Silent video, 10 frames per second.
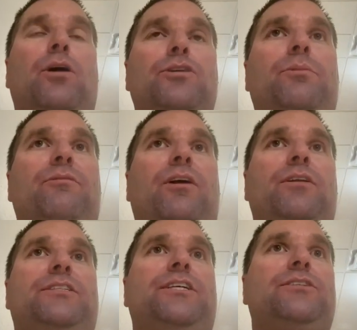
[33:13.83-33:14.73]
multiple
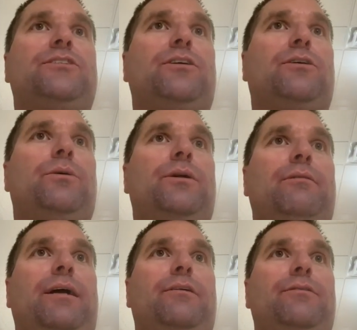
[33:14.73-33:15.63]
volunteers that are going
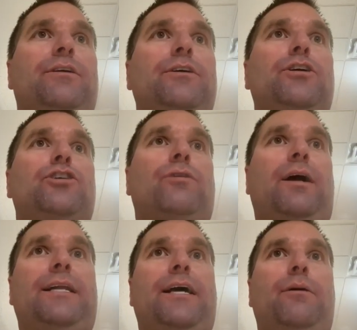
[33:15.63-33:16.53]
around
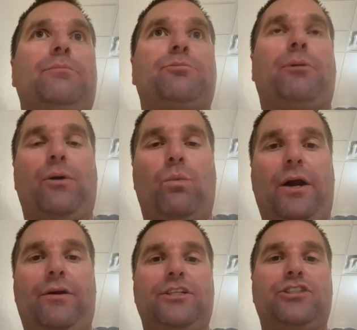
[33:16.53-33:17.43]
trying to help spread
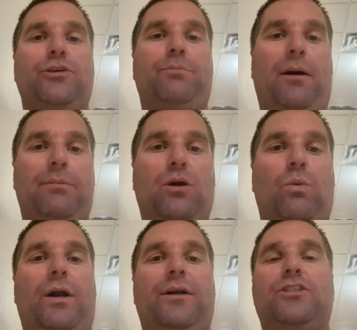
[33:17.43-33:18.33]
awareness, do public
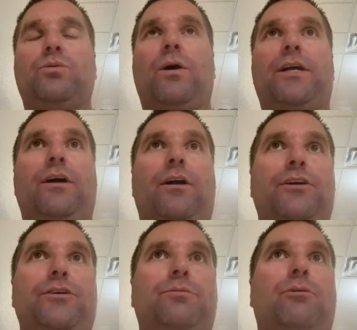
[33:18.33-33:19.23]
awareness, working on our
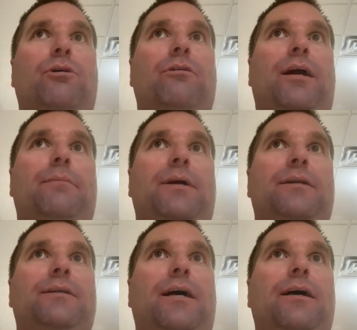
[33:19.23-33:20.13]
youth program,
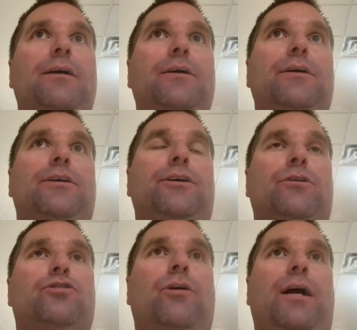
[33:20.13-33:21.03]
and
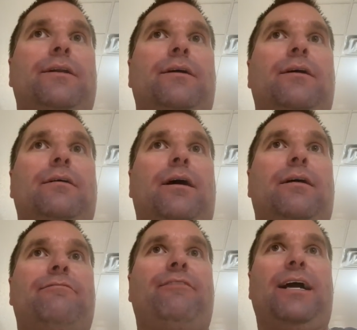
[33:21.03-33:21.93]
trying
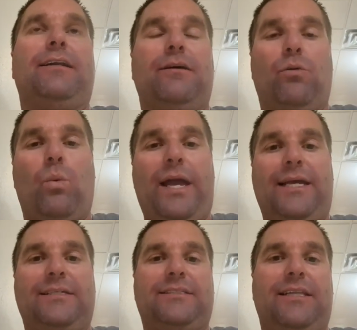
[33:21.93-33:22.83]
to find
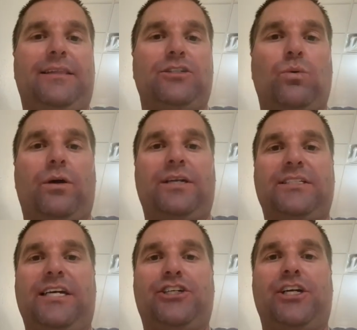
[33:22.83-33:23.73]
ways that this
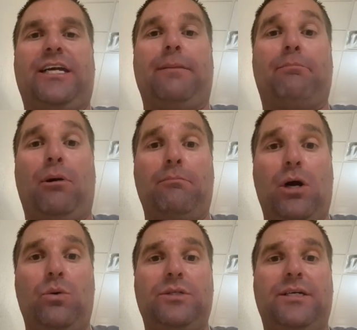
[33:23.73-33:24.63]
organization can
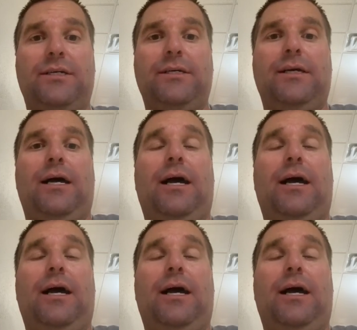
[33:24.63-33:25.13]
promote